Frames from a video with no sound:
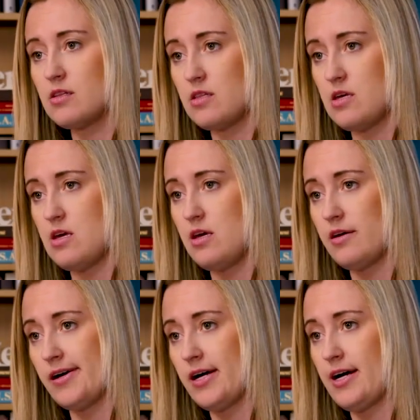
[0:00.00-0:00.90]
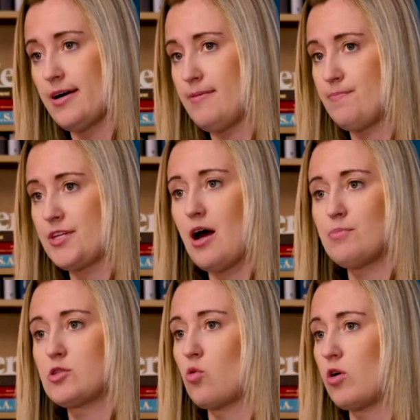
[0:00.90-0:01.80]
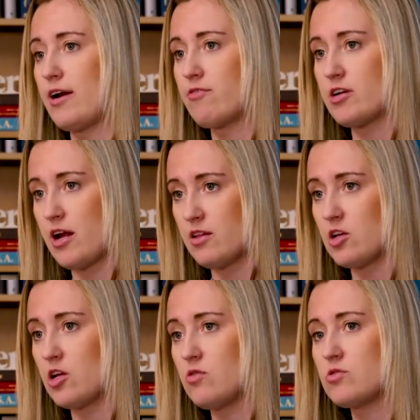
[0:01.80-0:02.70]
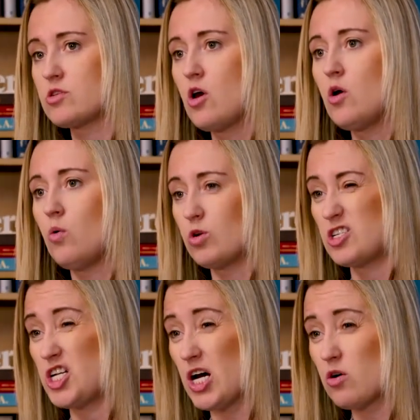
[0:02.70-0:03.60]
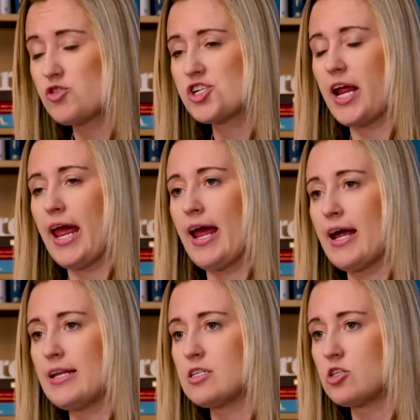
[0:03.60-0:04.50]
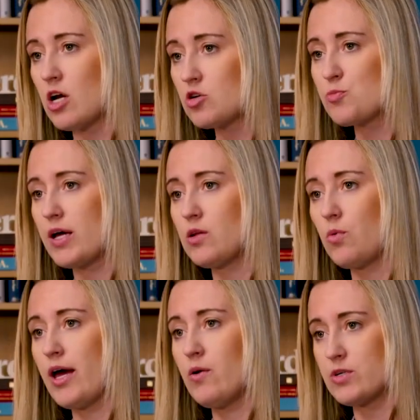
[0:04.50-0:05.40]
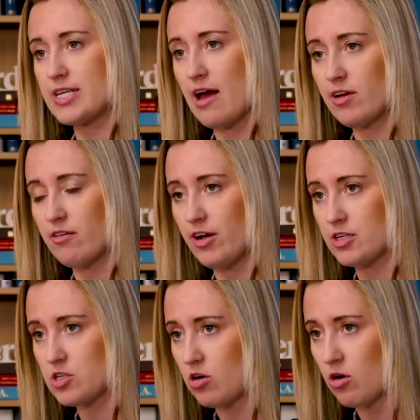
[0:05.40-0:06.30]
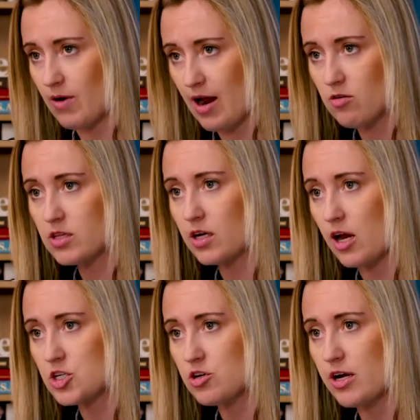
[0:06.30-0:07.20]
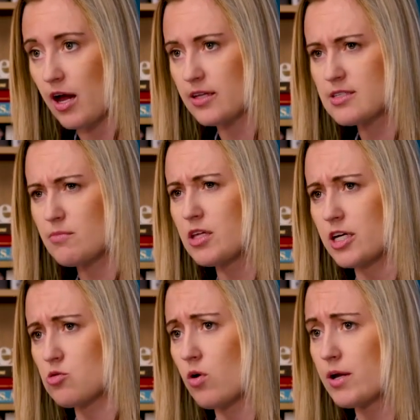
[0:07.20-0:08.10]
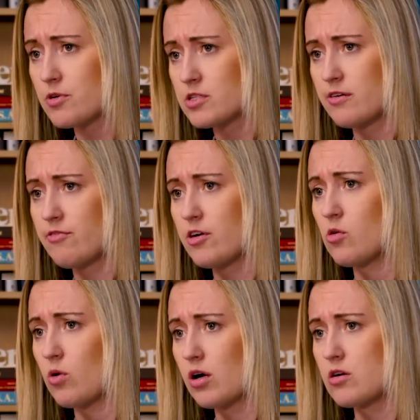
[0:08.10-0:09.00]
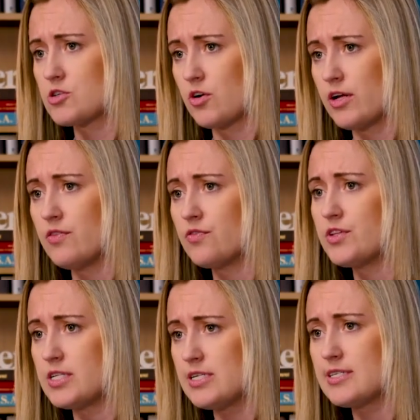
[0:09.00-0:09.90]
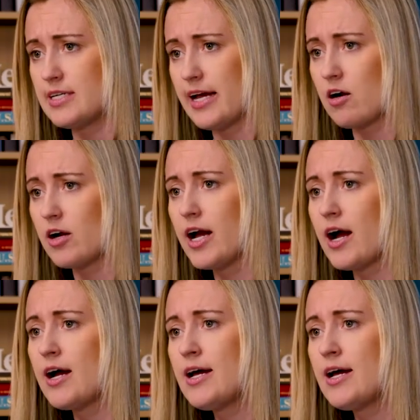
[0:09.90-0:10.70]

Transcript: the top story every day in the news was Doge. And Doge, by the way, was having effects around the country. I think something like 20% of federal workers are in the DC area.